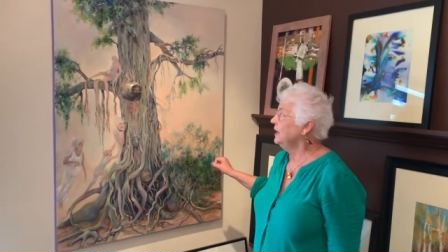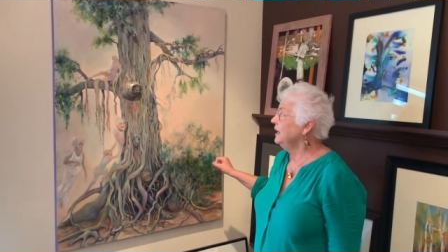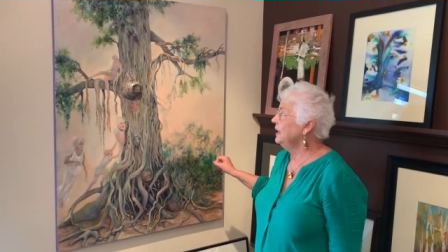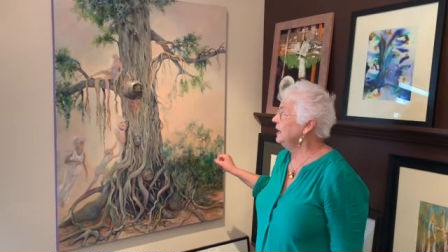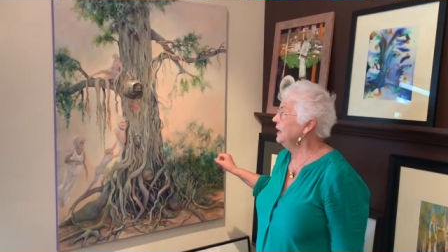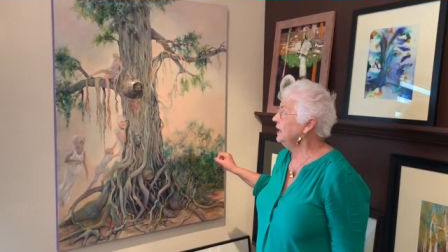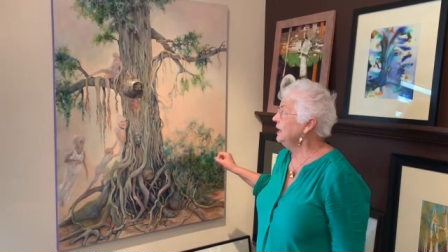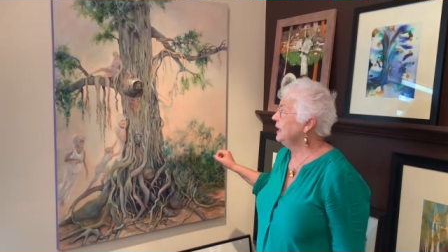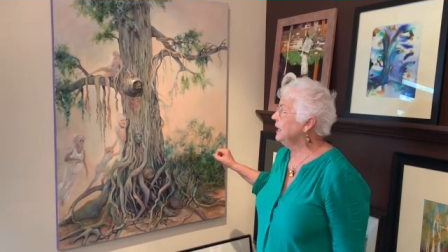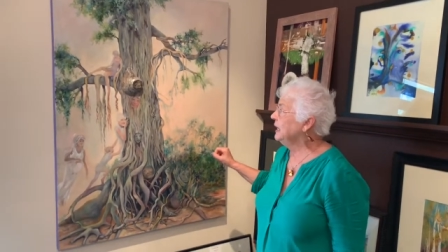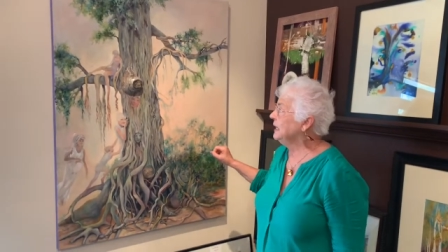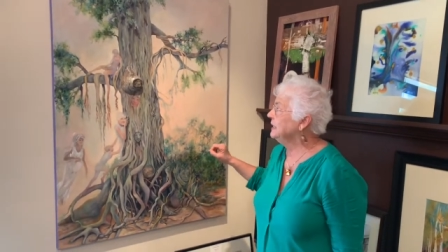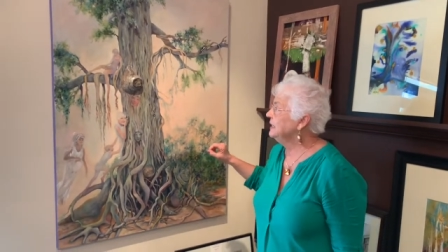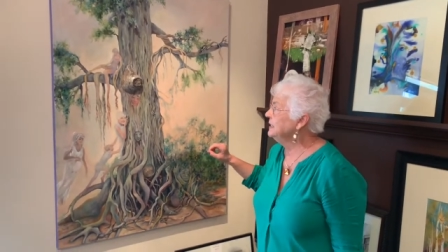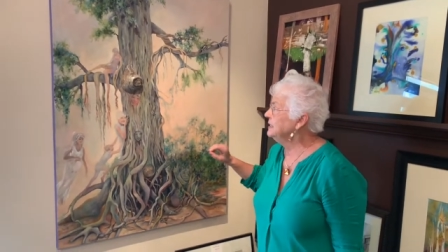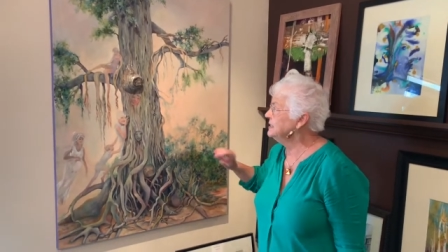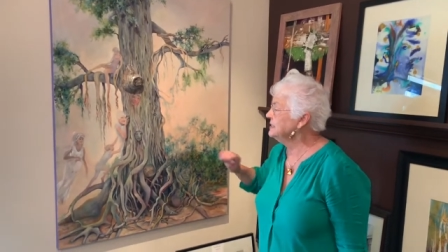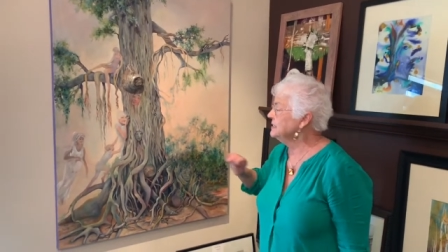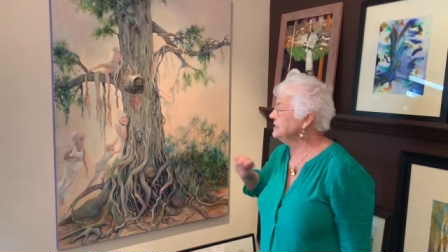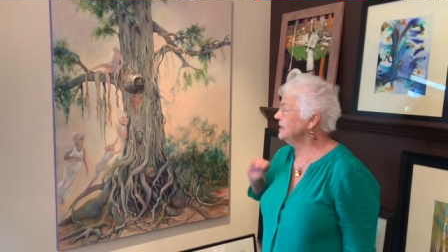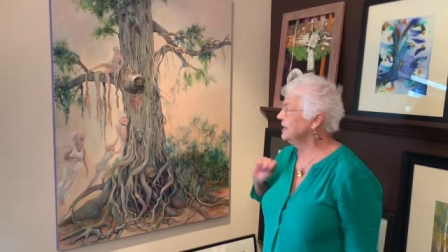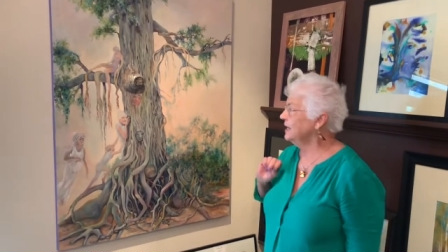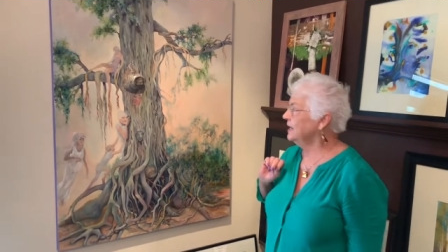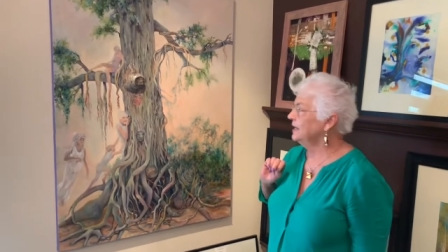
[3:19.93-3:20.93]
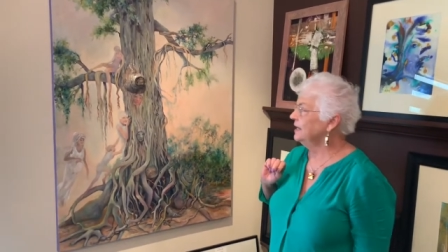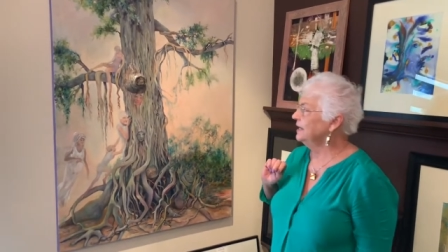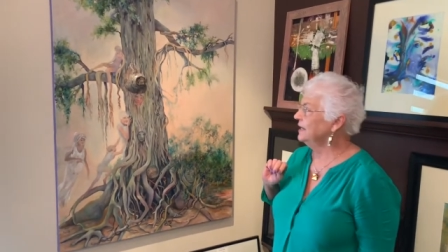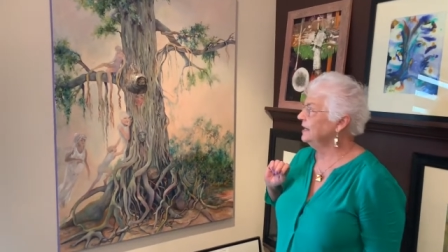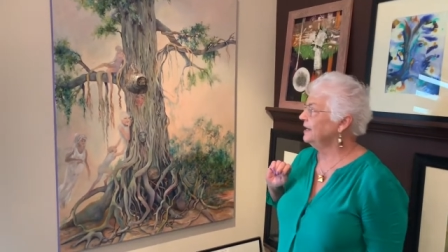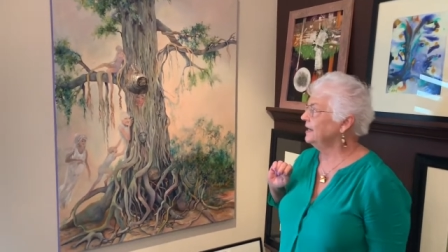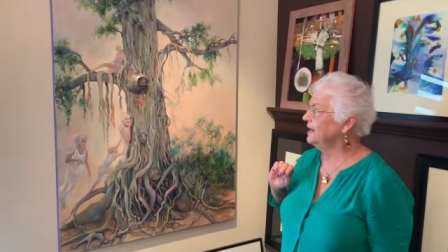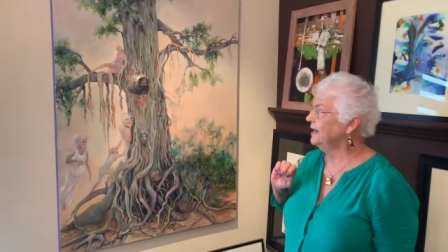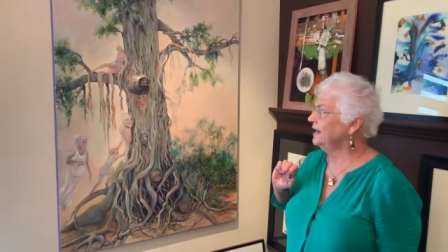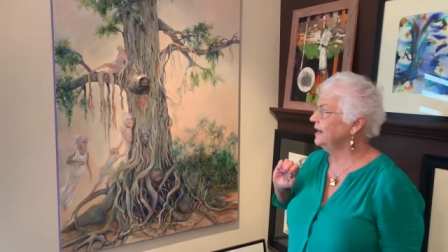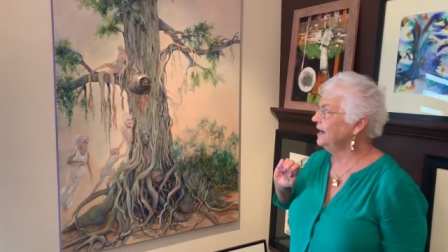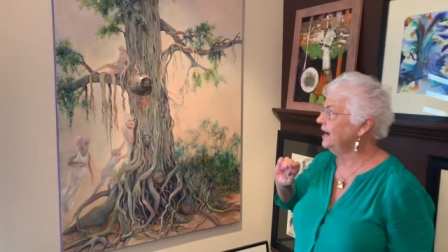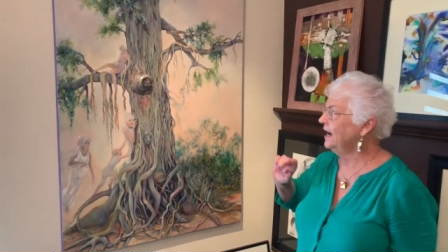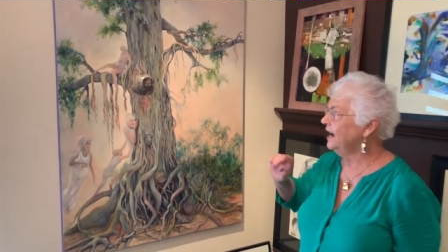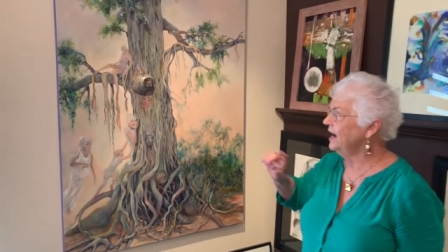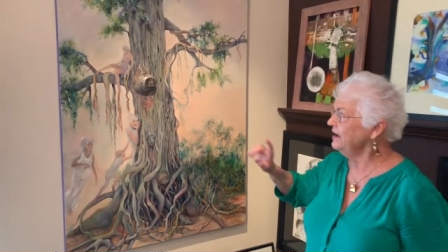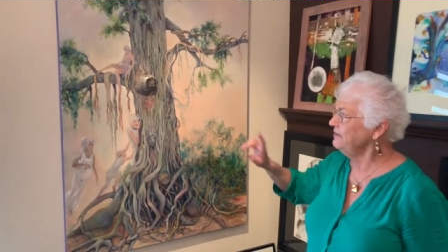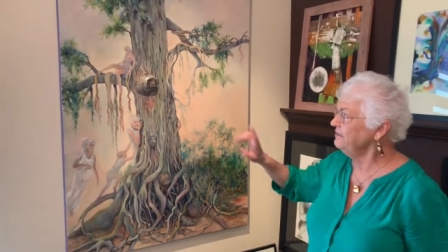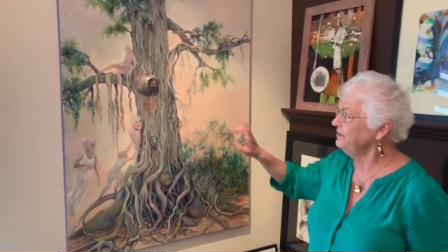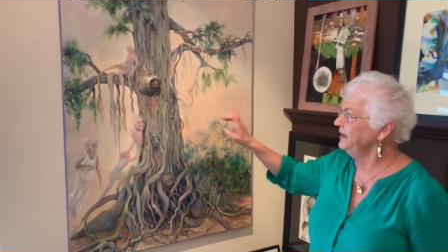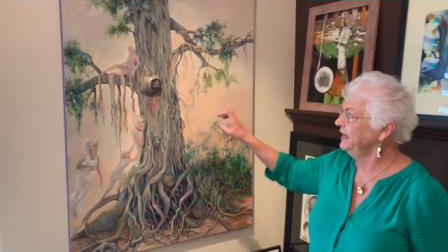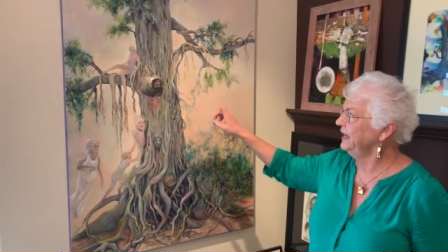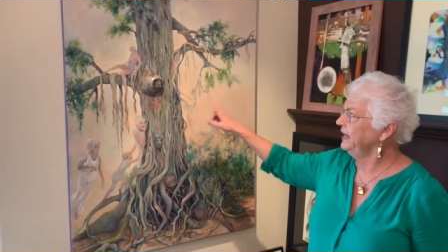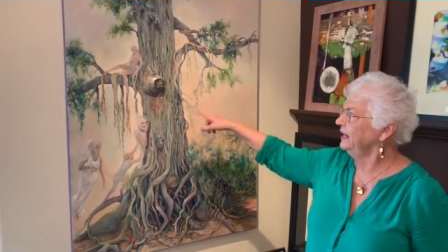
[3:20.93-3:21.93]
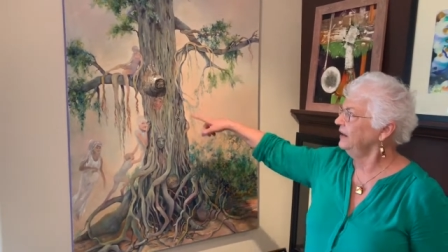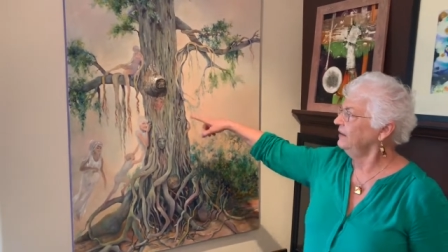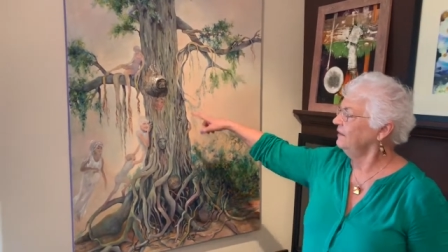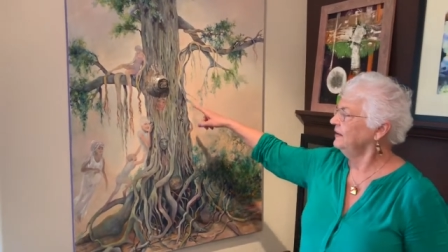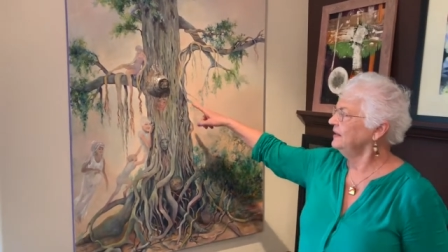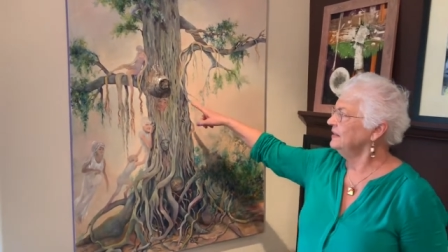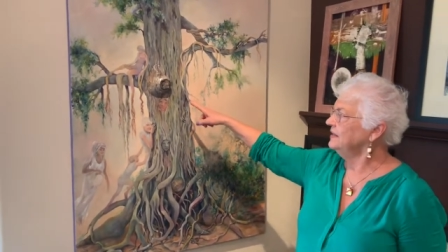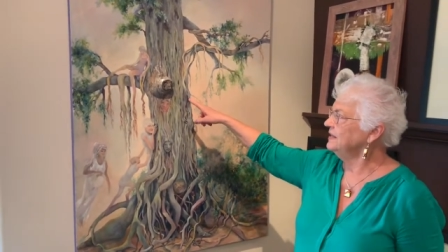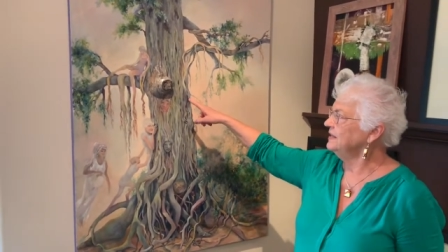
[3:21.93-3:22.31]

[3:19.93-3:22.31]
and I've carried